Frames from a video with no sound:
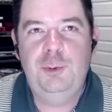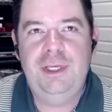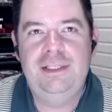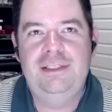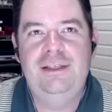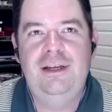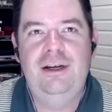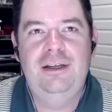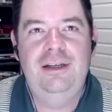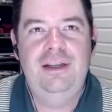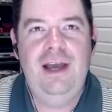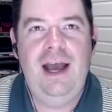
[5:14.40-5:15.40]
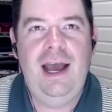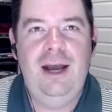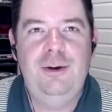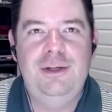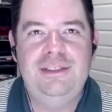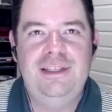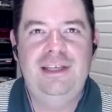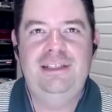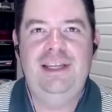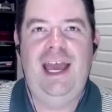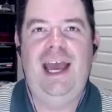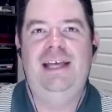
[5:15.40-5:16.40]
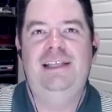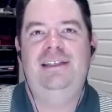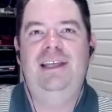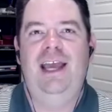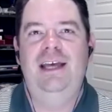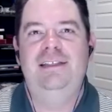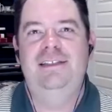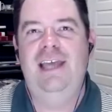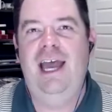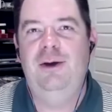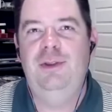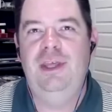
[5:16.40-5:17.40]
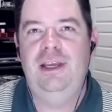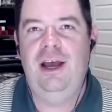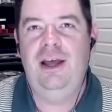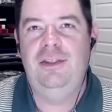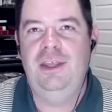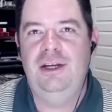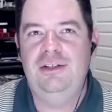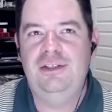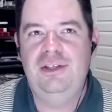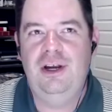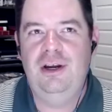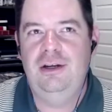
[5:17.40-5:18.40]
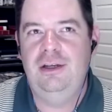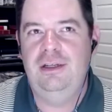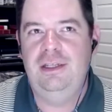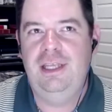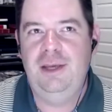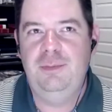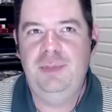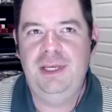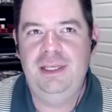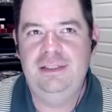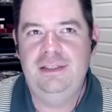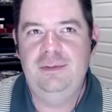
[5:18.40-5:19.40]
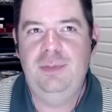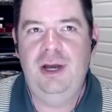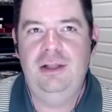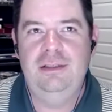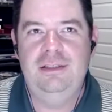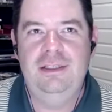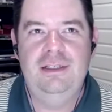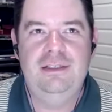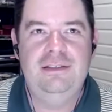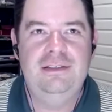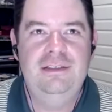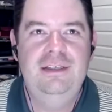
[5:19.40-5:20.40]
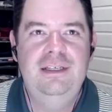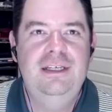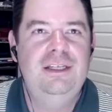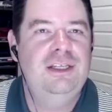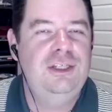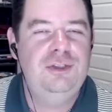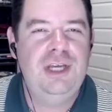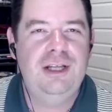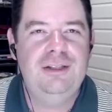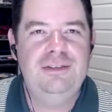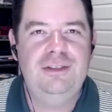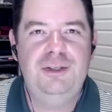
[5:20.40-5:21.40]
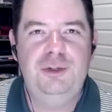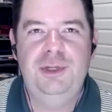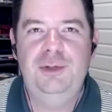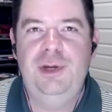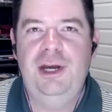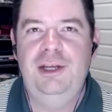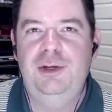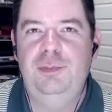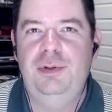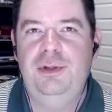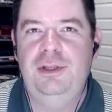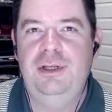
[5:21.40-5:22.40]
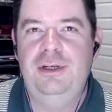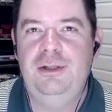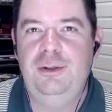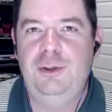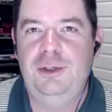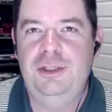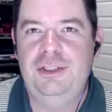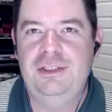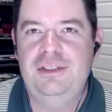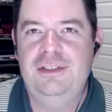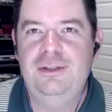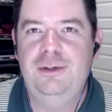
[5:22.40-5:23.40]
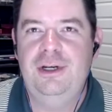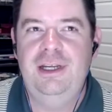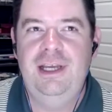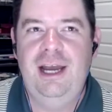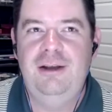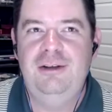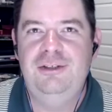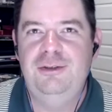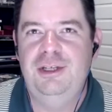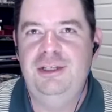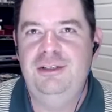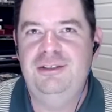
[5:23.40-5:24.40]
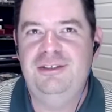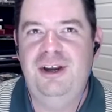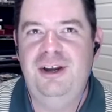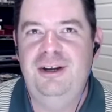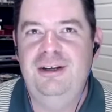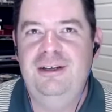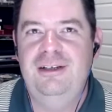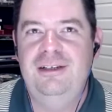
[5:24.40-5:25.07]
we get started, I always like to ask guests how they got their start in campaigns and politics. Can you tell us a little bit about your political origin story? How did you get your start?